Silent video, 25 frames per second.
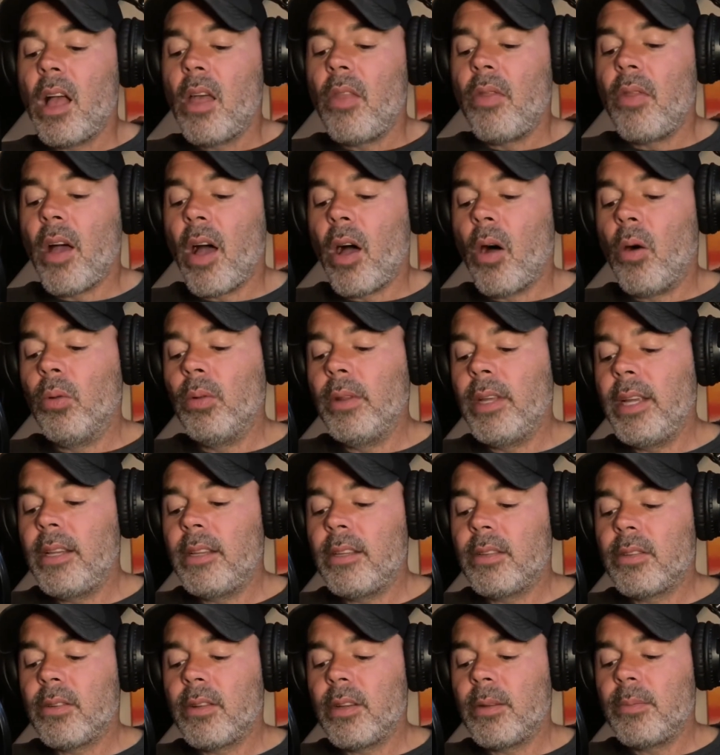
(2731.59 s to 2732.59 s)
The only
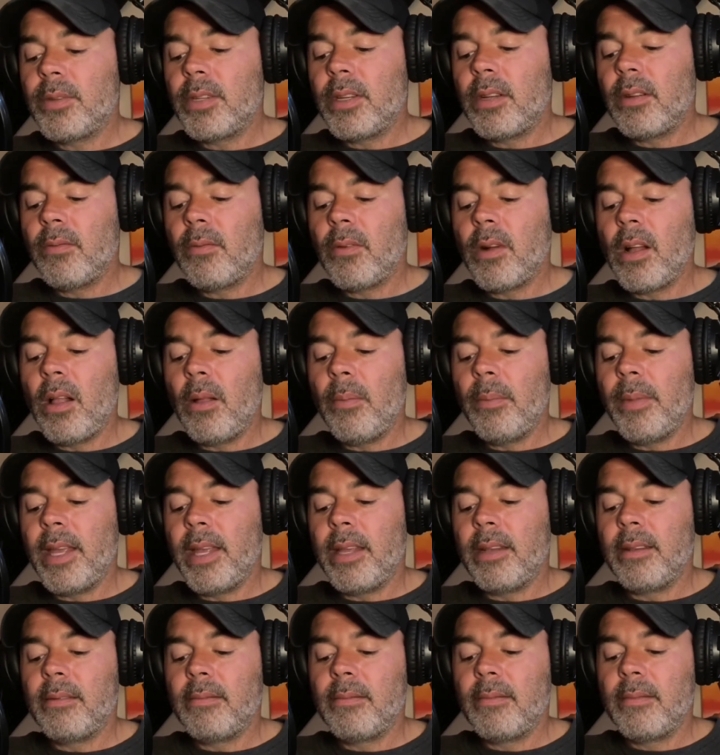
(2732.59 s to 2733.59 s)
description of
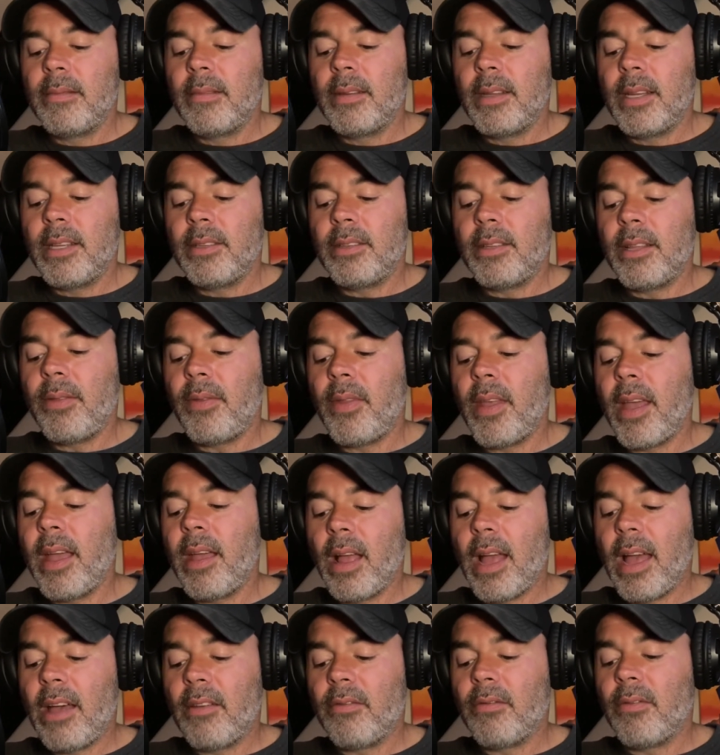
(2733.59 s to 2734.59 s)
Wellmen is that they
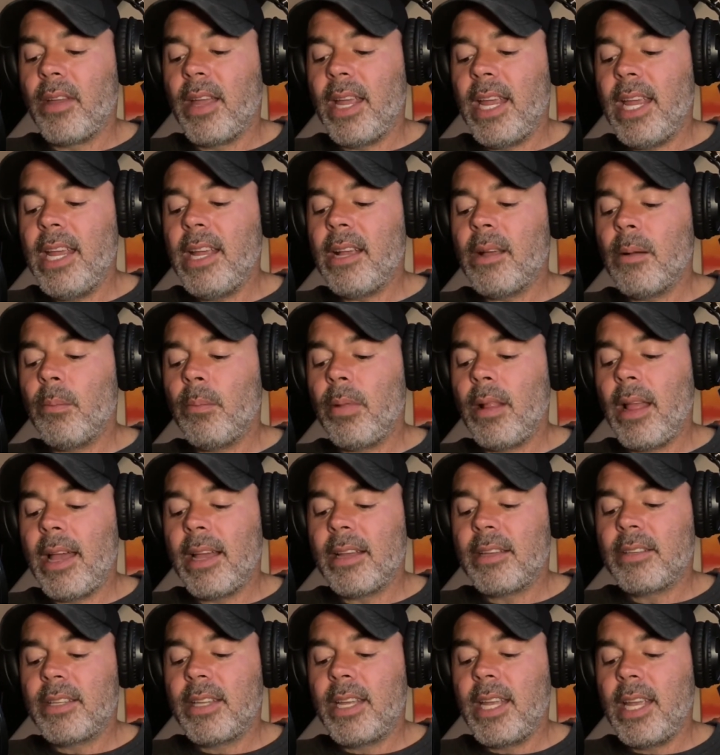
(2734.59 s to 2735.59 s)
have ink
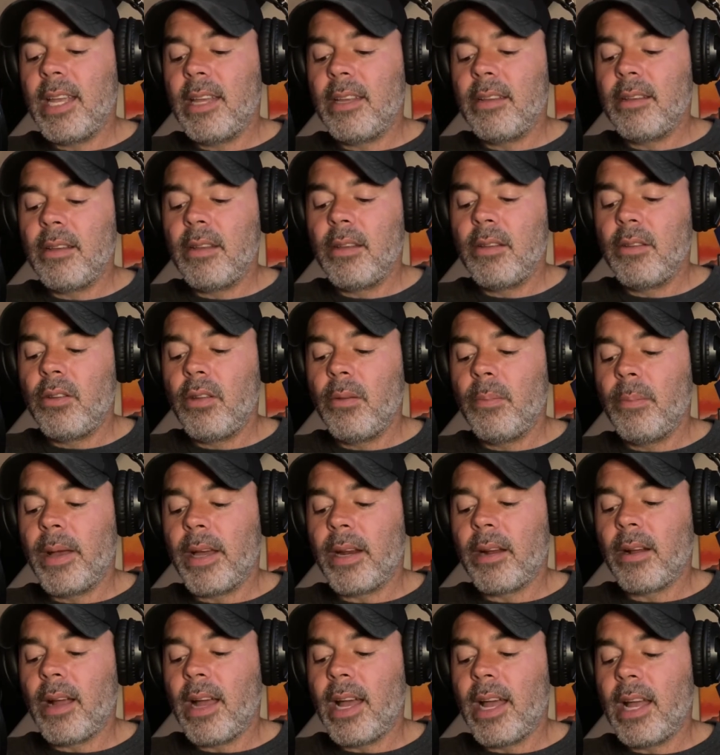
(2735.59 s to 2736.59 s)
black skin to
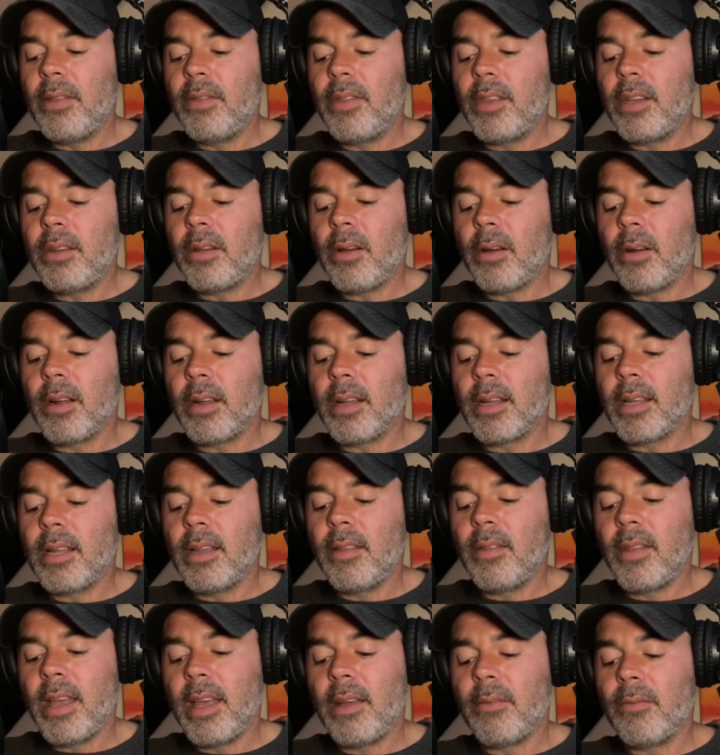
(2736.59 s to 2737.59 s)
better hide in the dark,
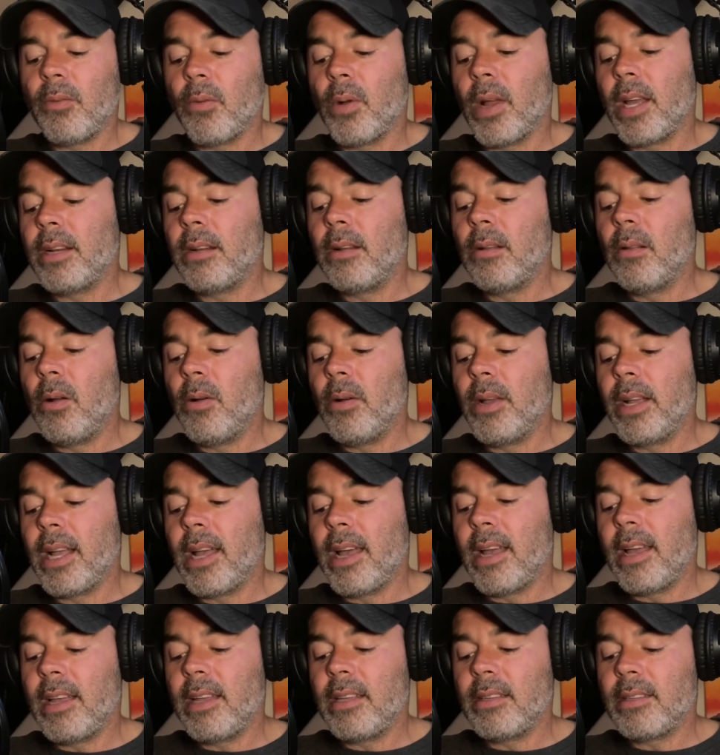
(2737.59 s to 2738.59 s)
and they have red glowing
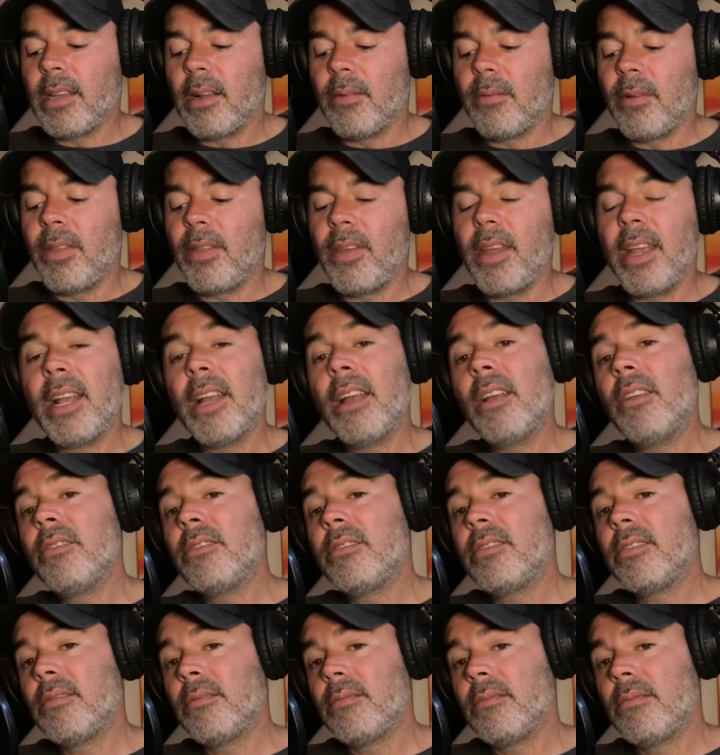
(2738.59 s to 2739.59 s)
eyes. Everything
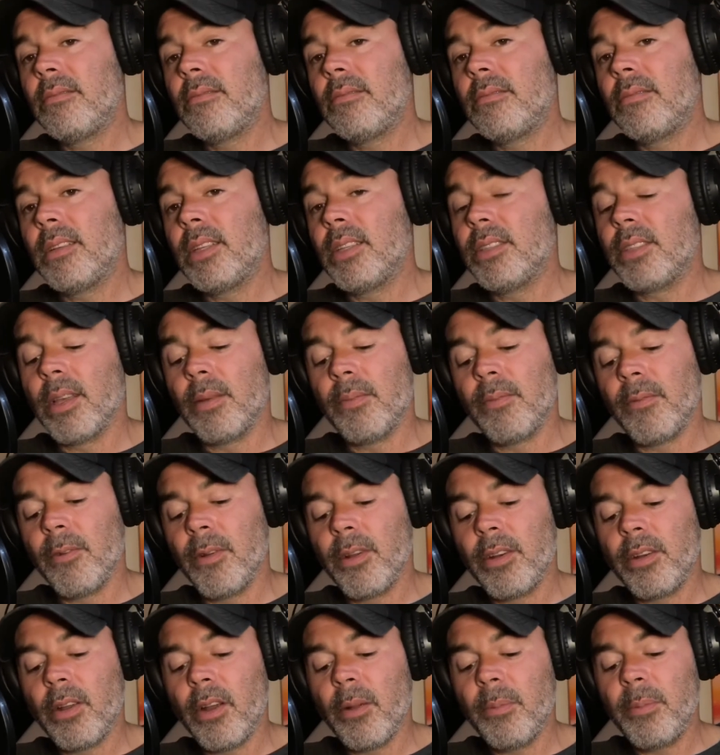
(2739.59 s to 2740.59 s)
else is up for
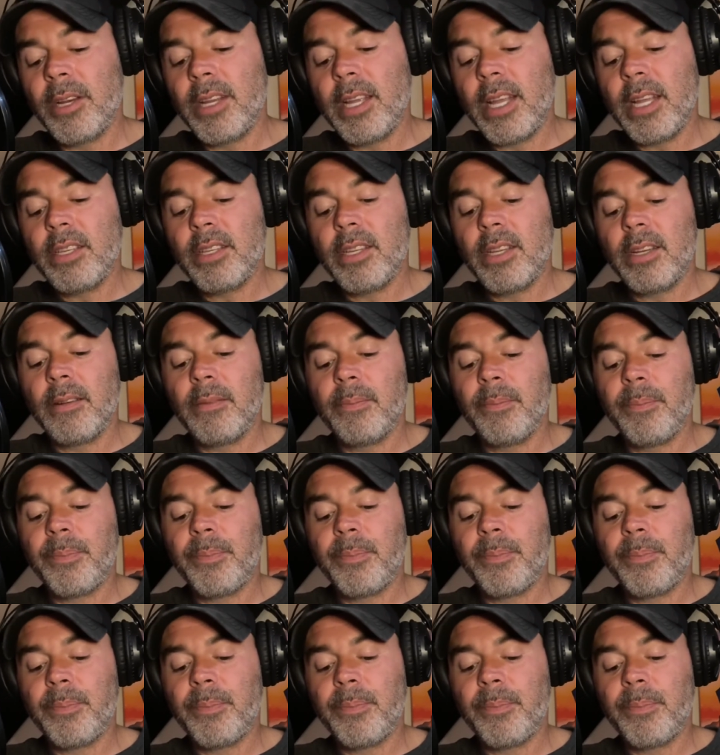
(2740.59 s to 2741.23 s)
interpretation.